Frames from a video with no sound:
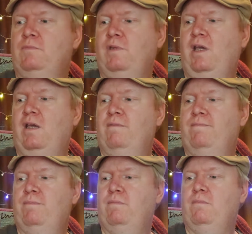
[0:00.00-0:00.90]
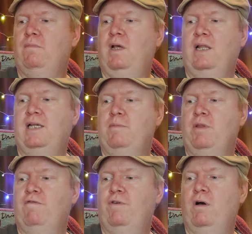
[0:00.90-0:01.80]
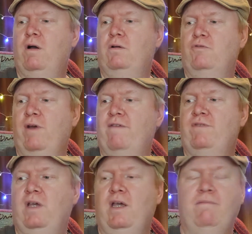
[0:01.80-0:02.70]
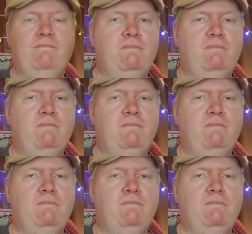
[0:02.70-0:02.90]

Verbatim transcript: yeah, I liked him in The Fog, Draft Day,